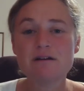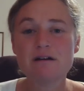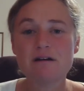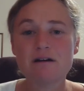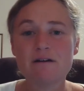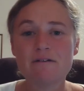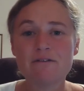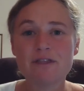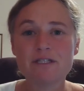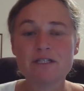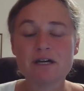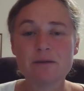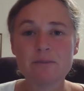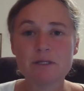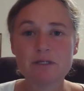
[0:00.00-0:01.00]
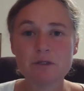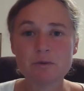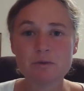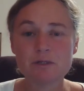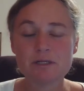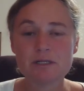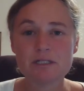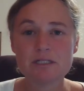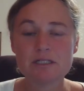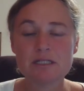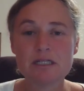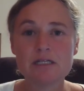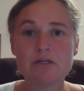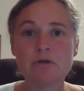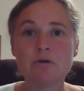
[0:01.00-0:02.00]
of the Diamond Grid
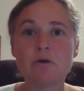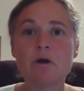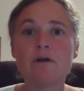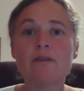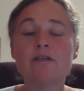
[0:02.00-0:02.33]
here on